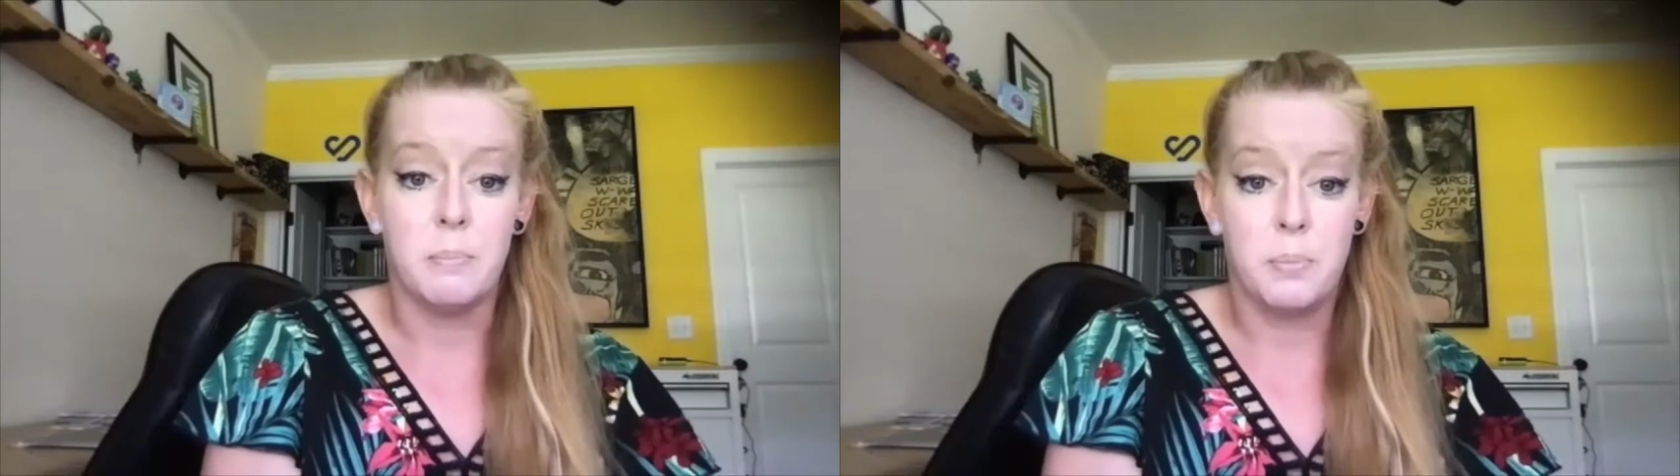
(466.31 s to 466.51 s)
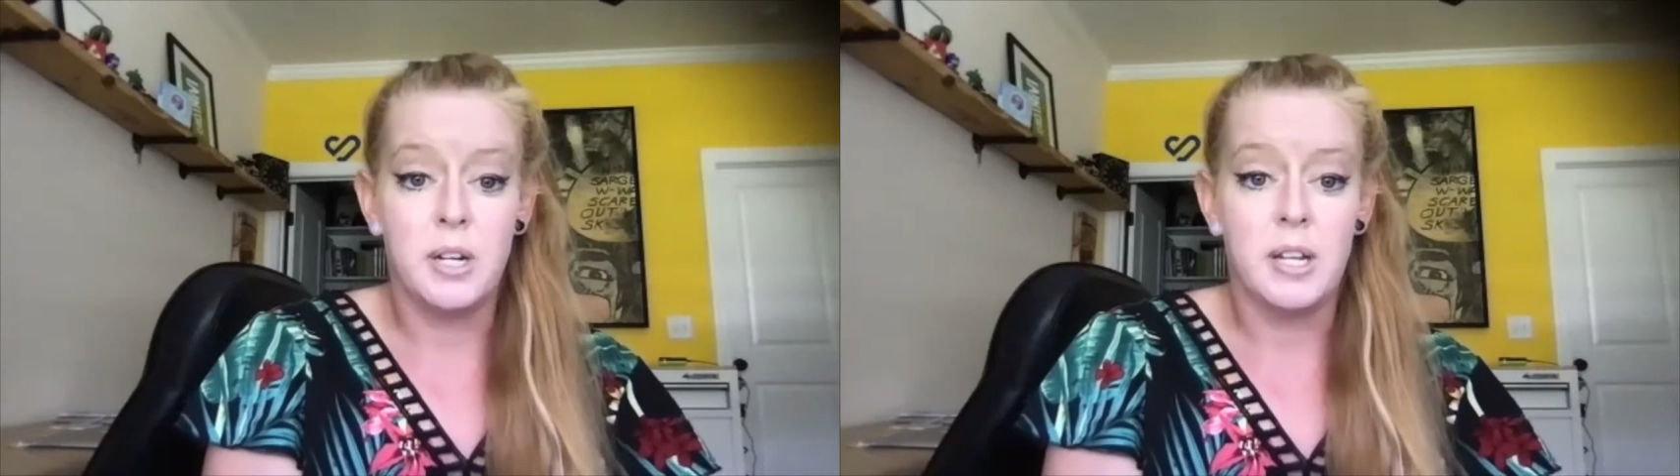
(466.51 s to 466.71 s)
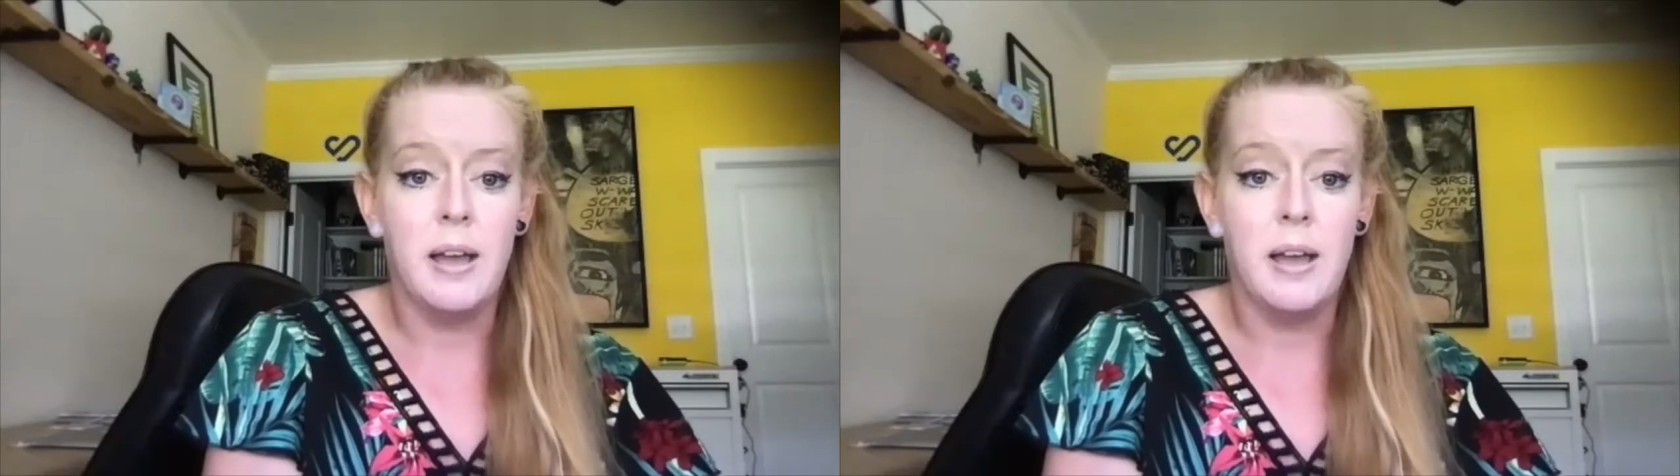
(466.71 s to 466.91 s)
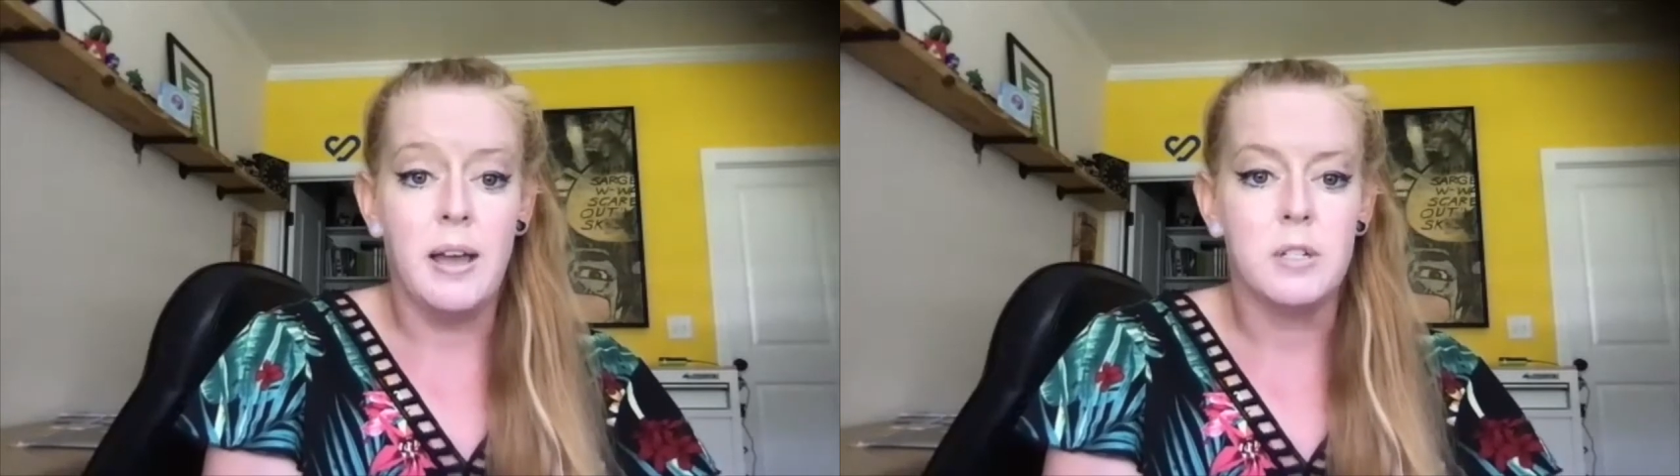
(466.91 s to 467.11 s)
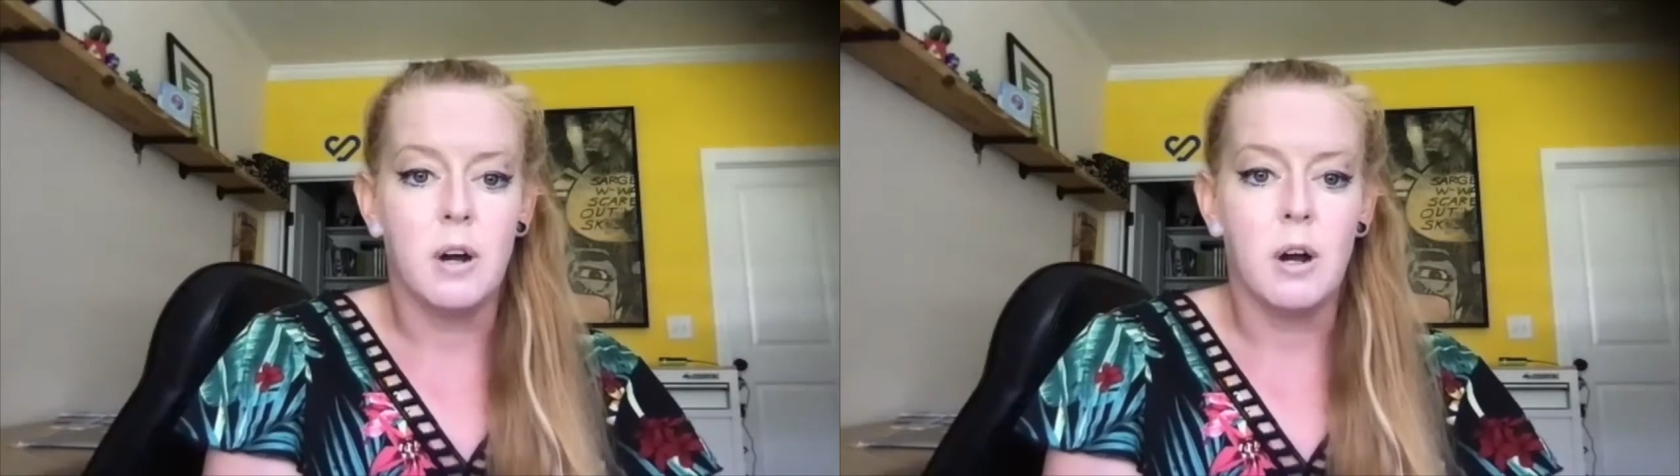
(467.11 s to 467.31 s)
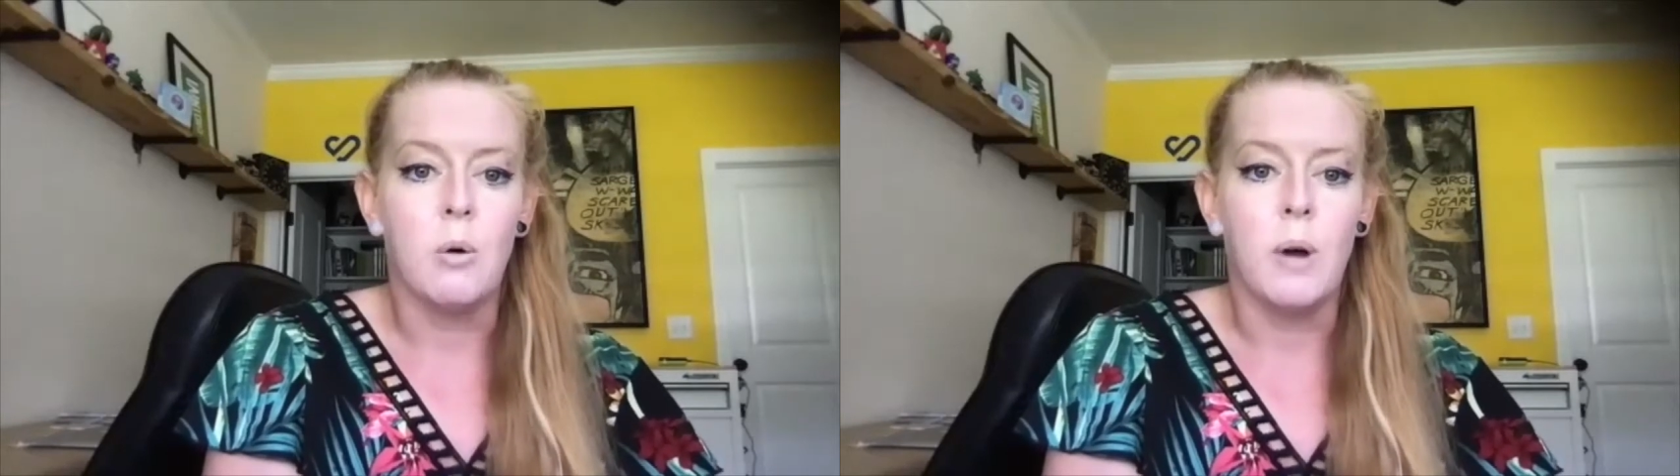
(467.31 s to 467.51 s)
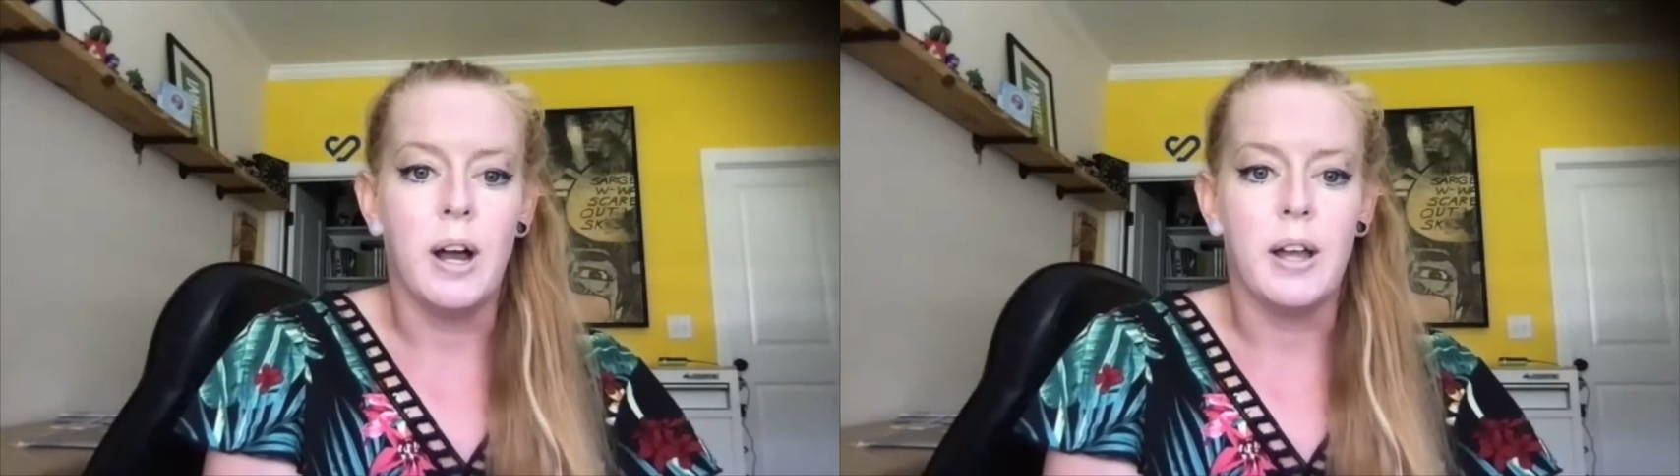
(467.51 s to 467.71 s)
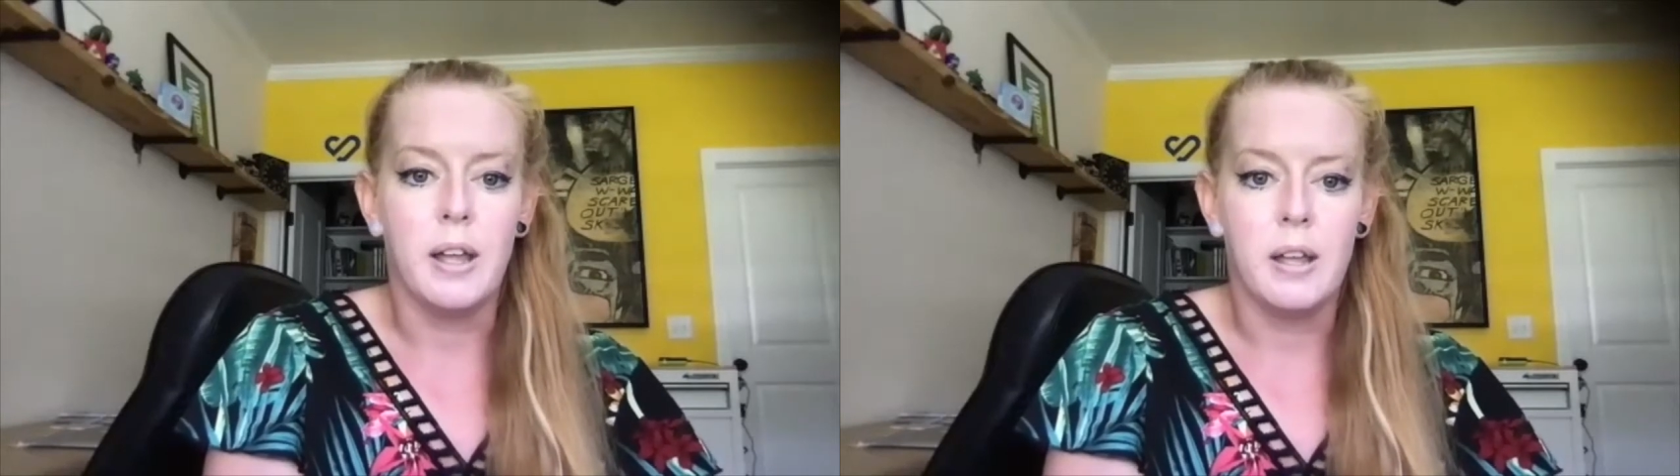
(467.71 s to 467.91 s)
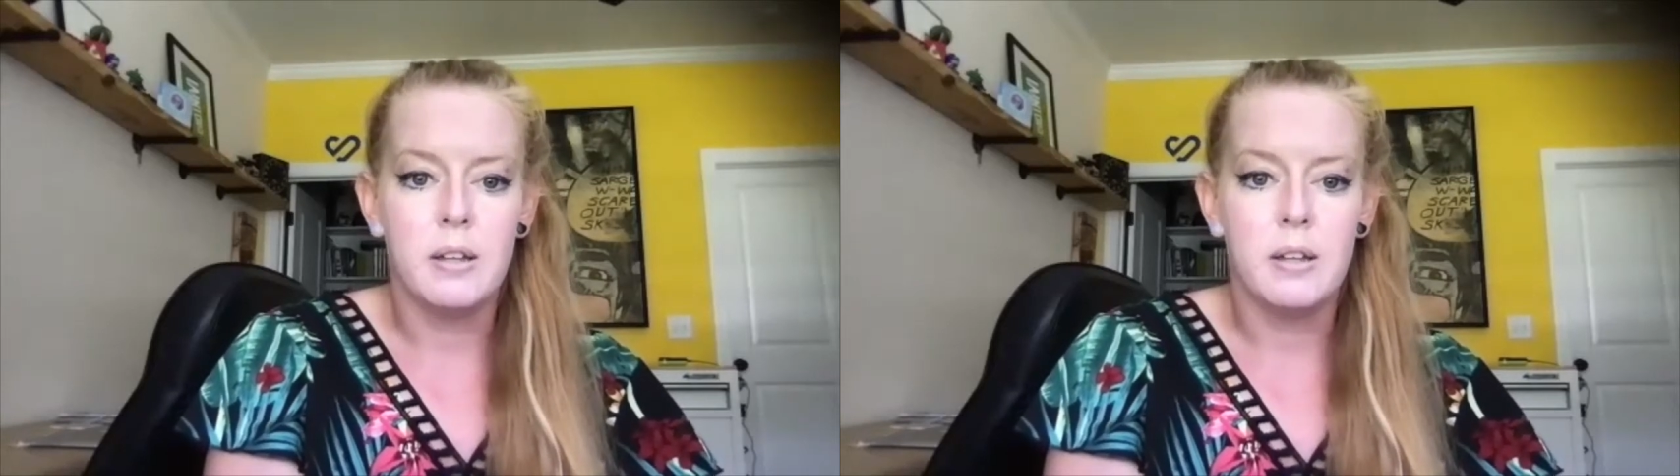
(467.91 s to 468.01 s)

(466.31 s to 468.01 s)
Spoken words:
pretty hefty ROI